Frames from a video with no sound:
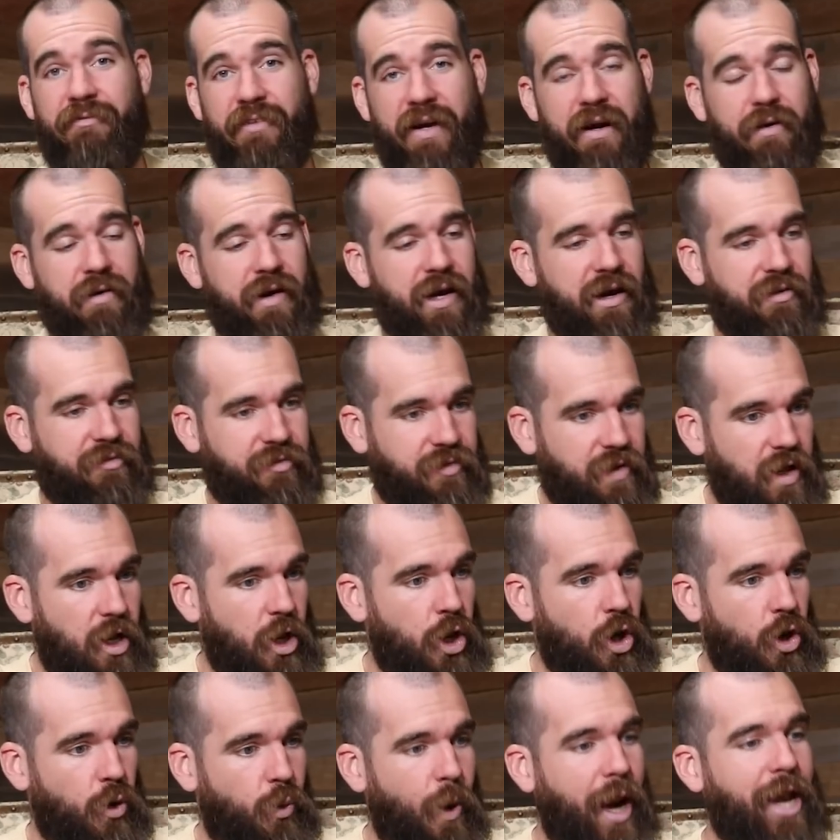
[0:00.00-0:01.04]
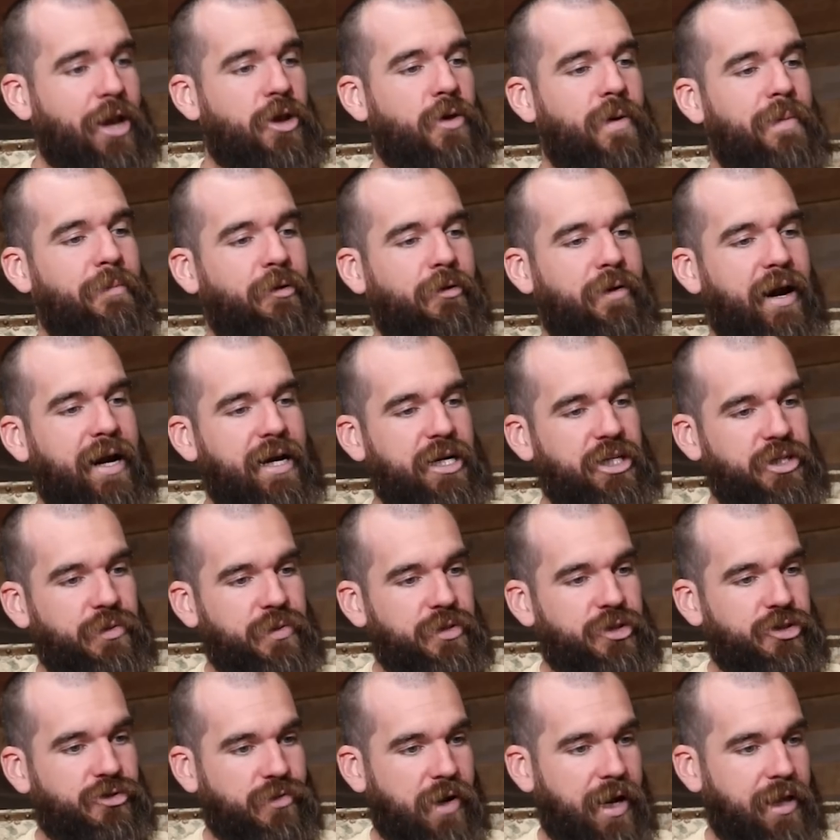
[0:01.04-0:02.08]
Fair enough. When you immigrated to
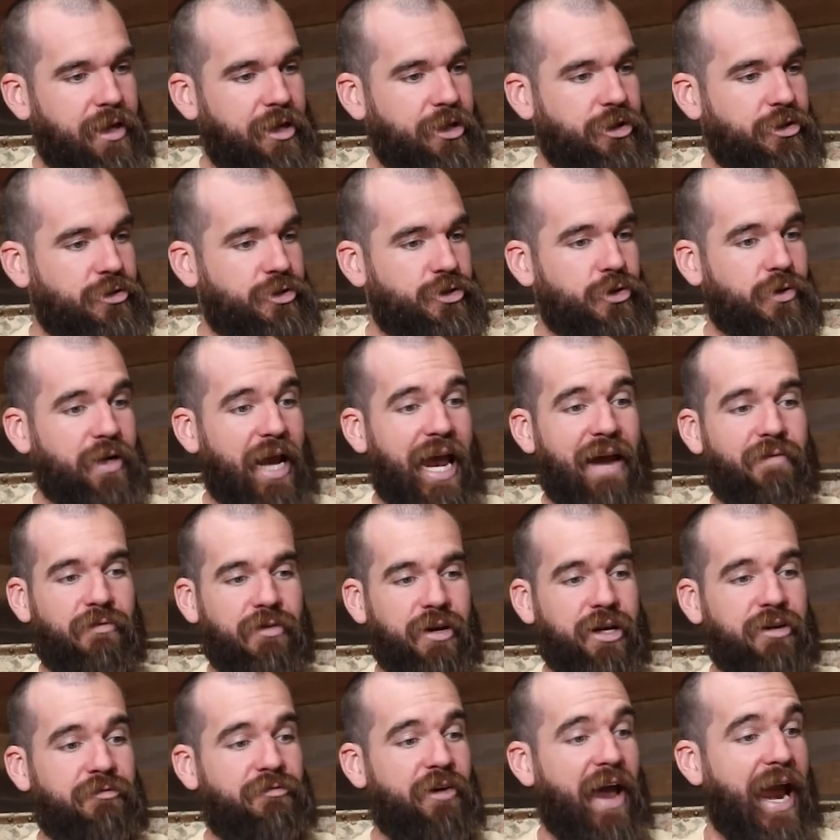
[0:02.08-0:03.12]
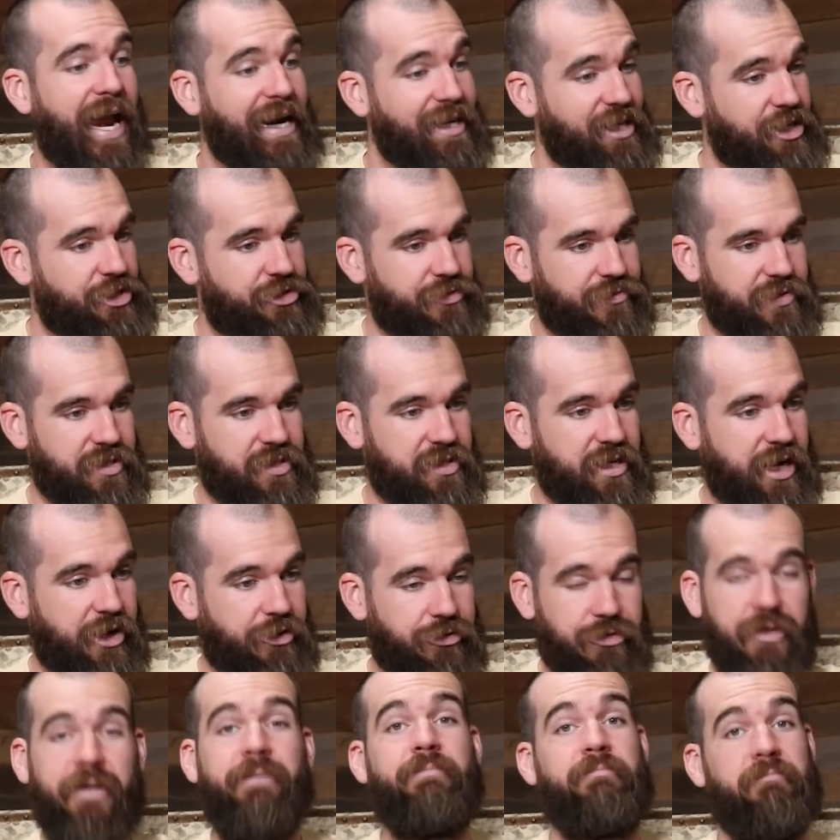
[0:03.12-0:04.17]
Australia, you took every advantage of this
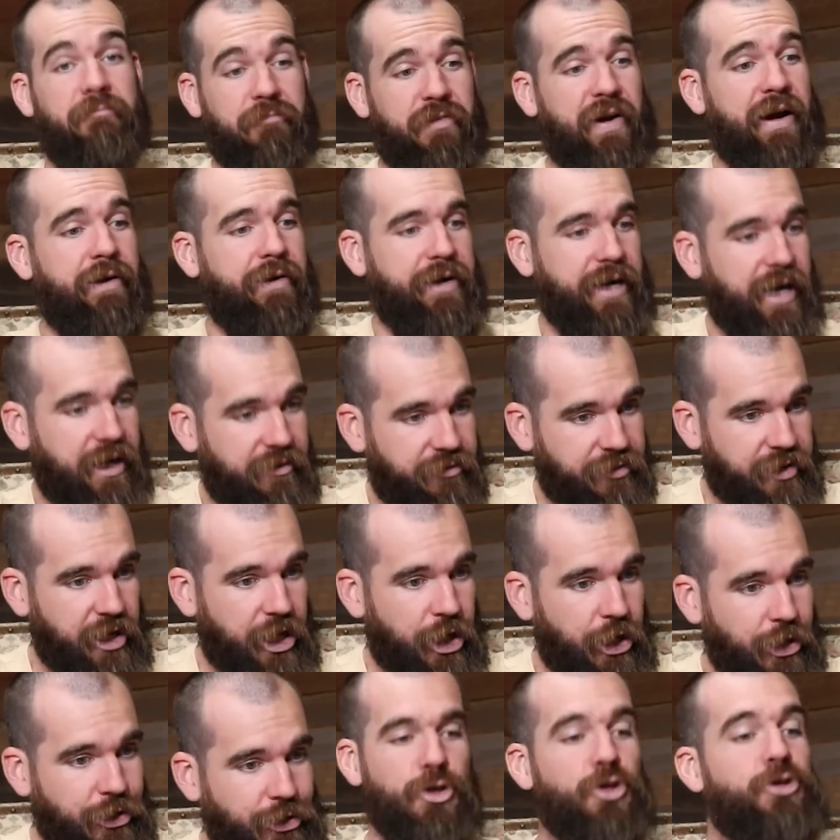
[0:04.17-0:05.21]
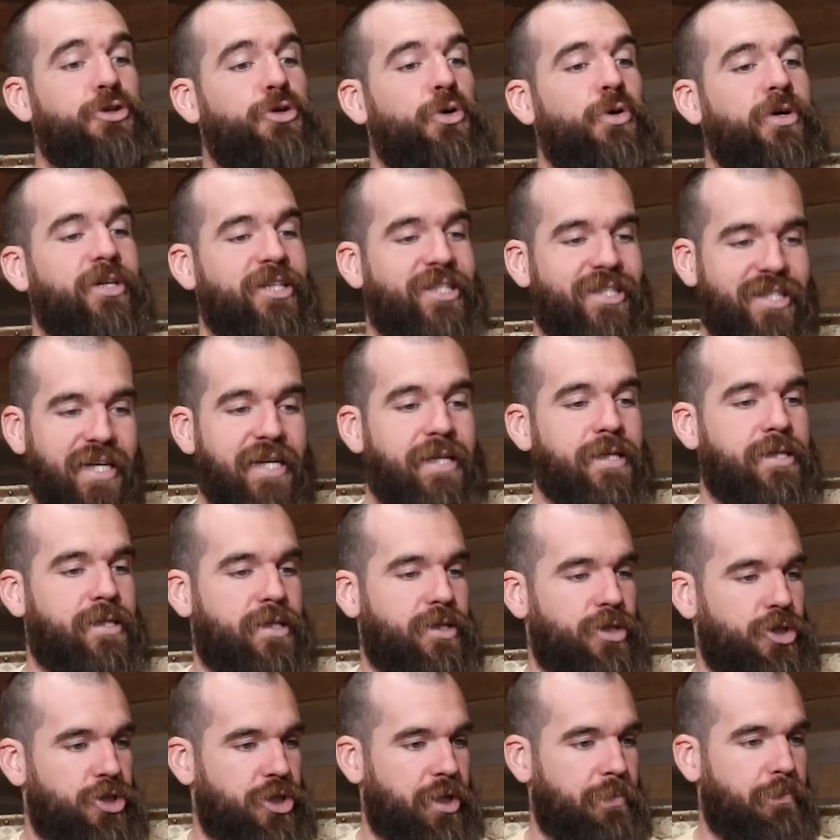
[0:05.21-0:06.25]
country. Fair enough. You took
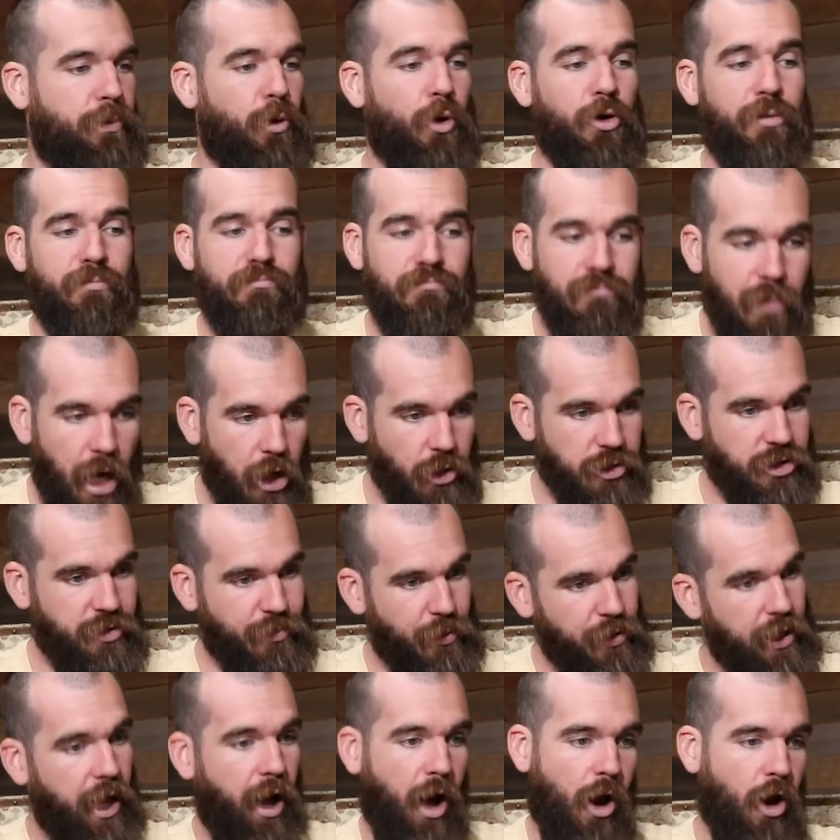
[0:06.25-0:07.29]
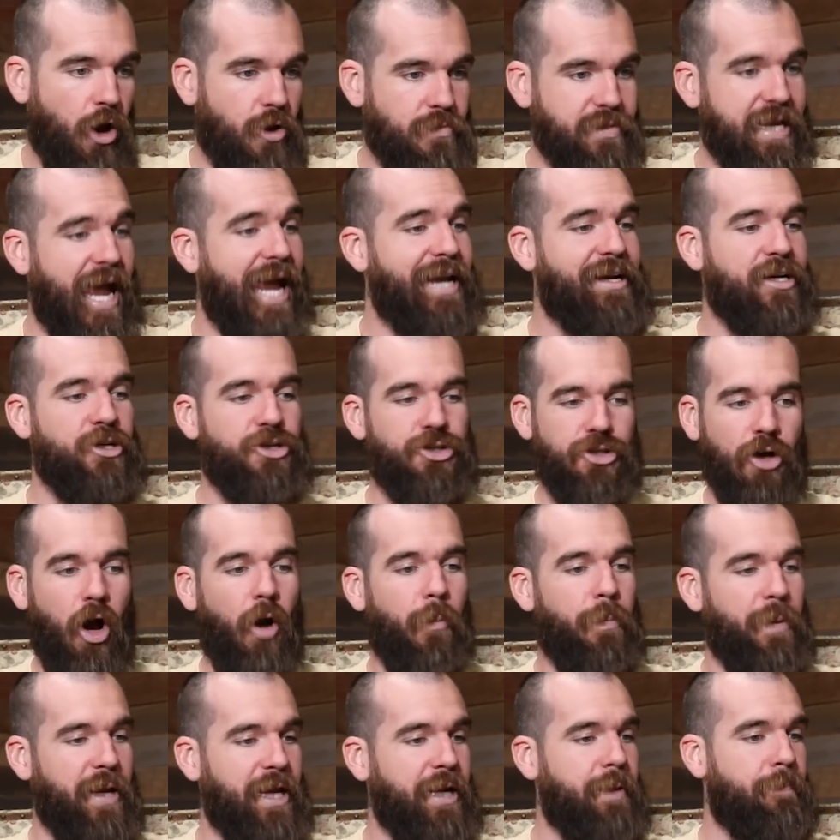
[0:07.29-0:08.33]
citizenship, bought multiple homes and a
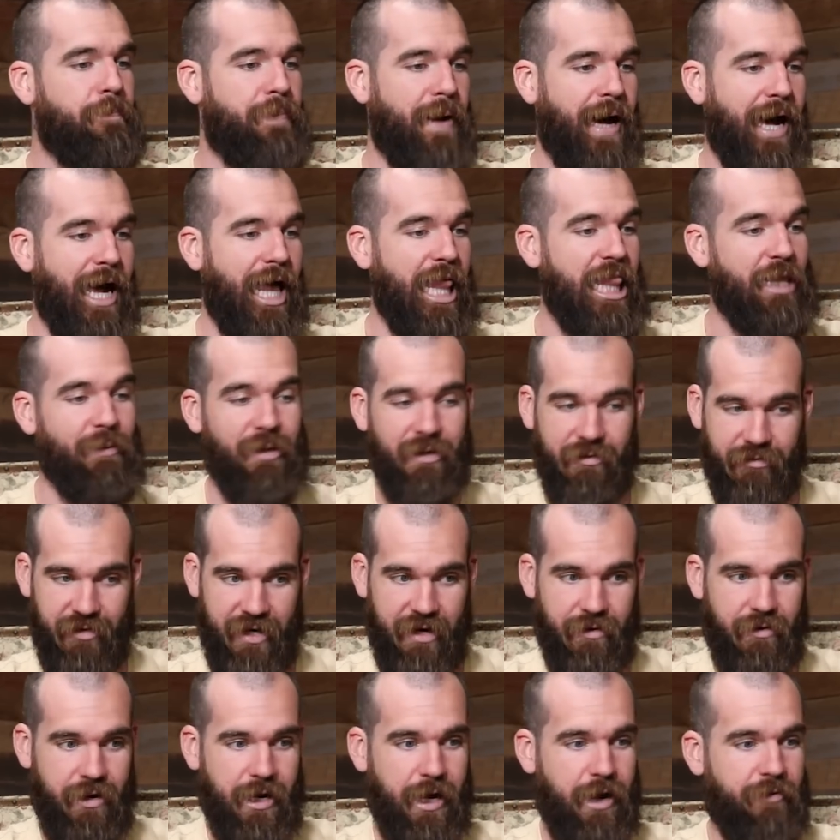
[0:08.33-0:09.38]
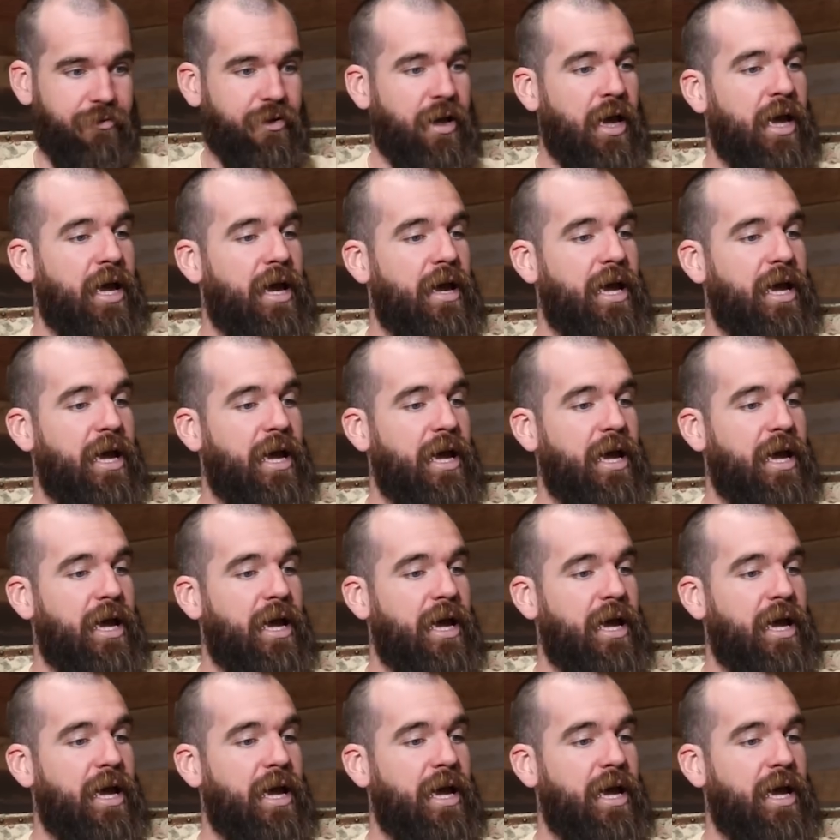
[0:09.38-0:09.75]
job in Parliament. Fair enough.